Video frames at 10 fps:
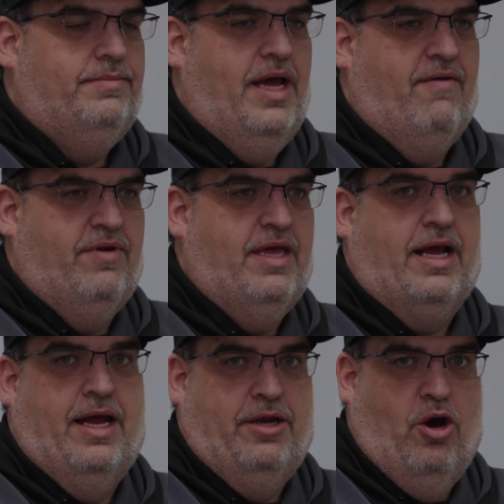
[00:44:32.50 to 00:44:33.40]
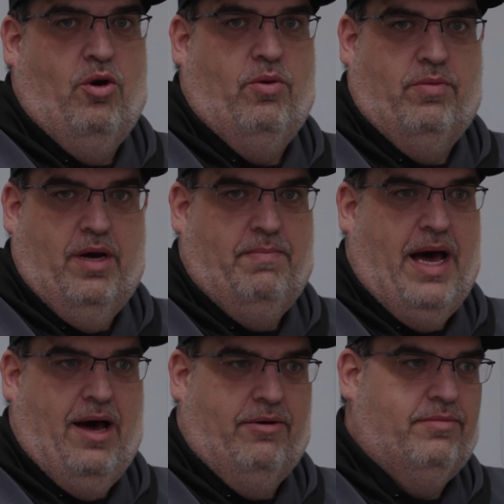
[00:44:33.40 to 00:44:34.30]
everything I know
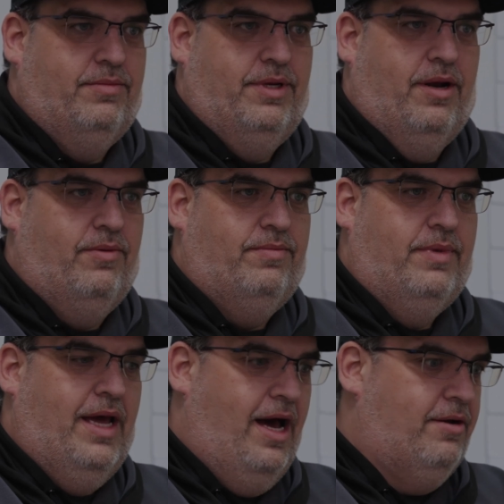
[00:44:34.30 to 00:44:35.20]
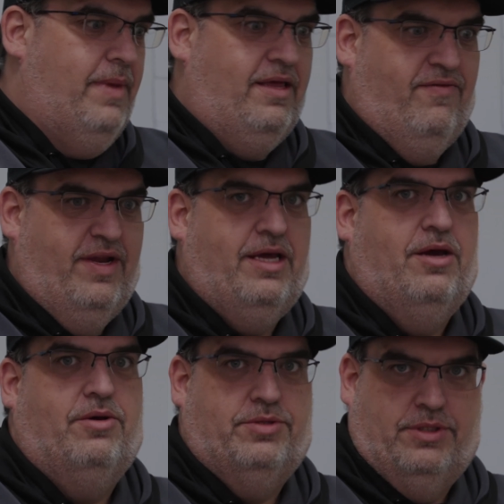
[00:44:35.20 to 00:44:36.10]
about, how to make the
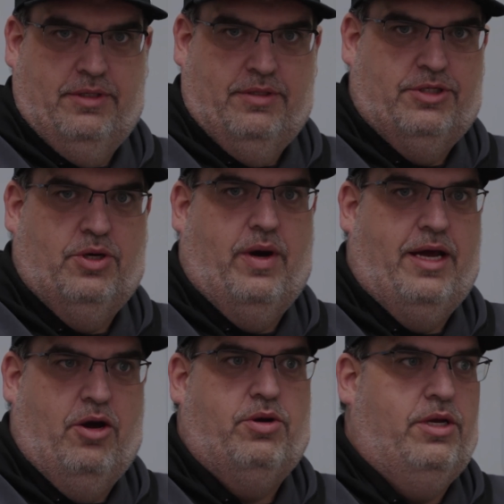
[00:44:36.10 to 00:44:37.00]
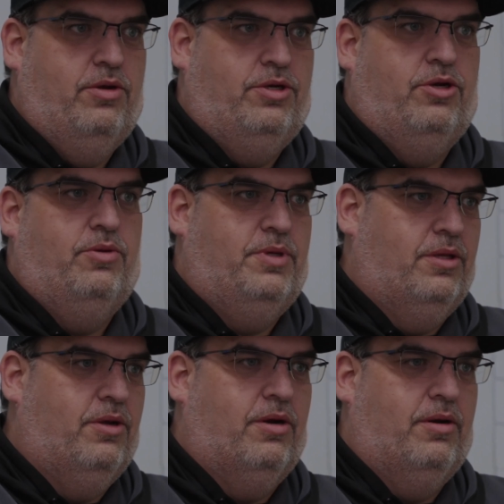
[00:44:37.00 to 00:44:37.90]
videos. And so I go to YouTube to
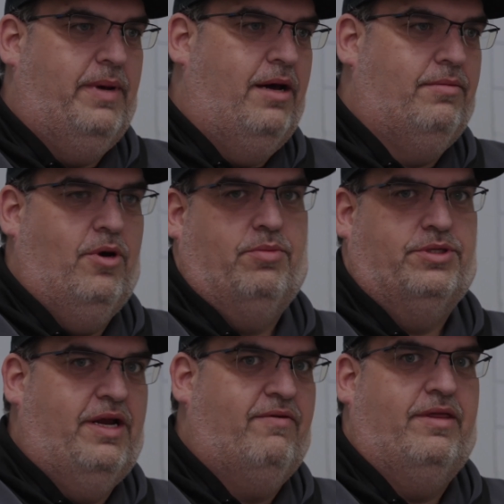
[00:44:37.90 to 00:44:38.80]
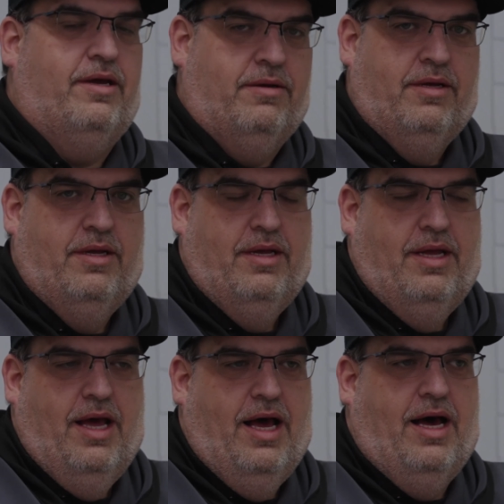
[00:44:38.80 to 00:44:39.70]
learn about almost everything.
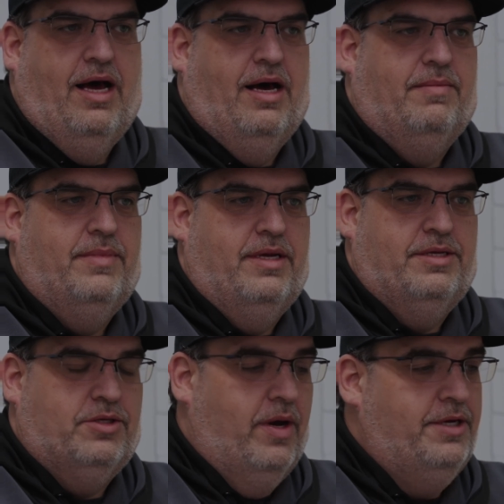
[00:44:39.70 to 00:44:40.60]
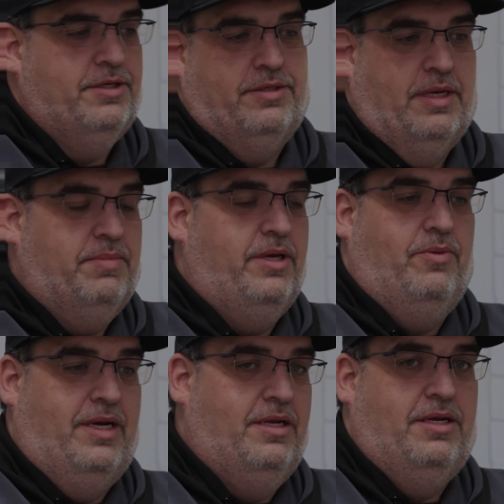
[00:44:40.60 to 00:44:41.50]
And so I just simply
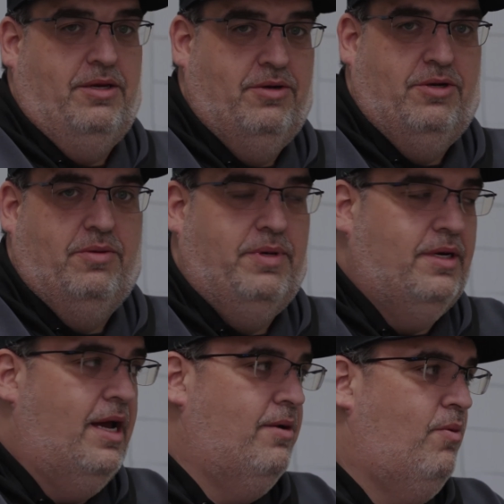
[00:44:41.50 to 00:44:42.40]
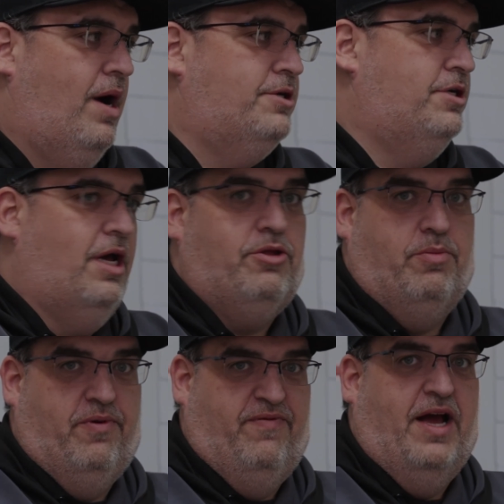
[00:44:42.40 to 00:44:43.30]
went into YouTube and I watched other
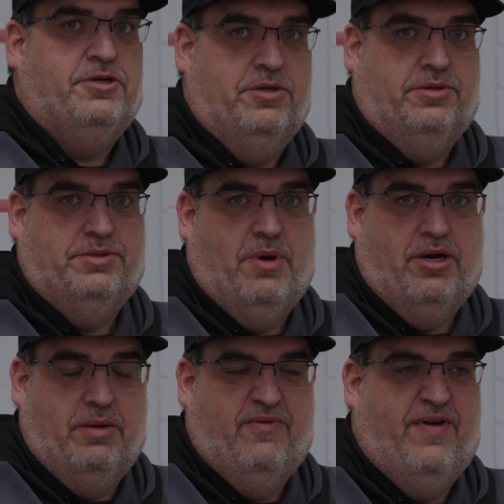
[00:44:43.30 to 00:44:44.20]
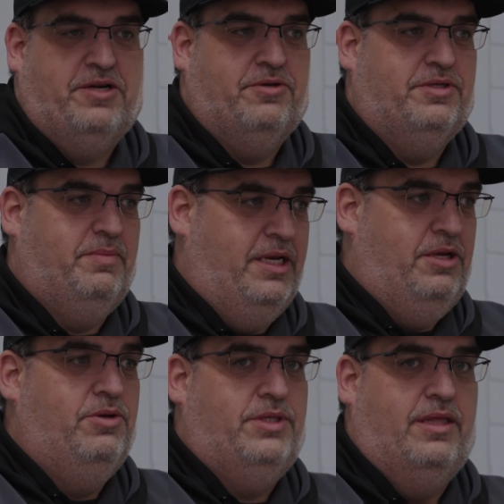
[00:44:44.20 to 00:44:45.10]
professionals, marketing professionals have been
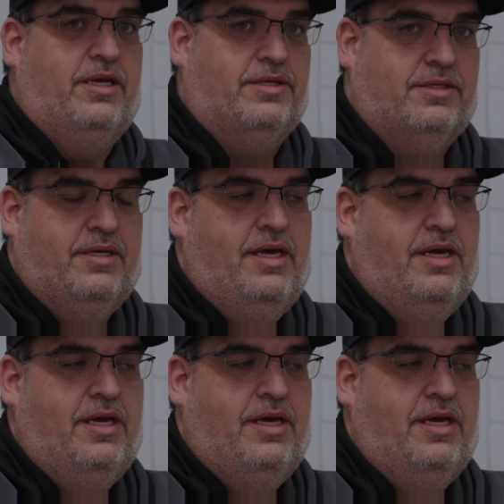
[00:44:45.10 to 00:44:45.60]
using this,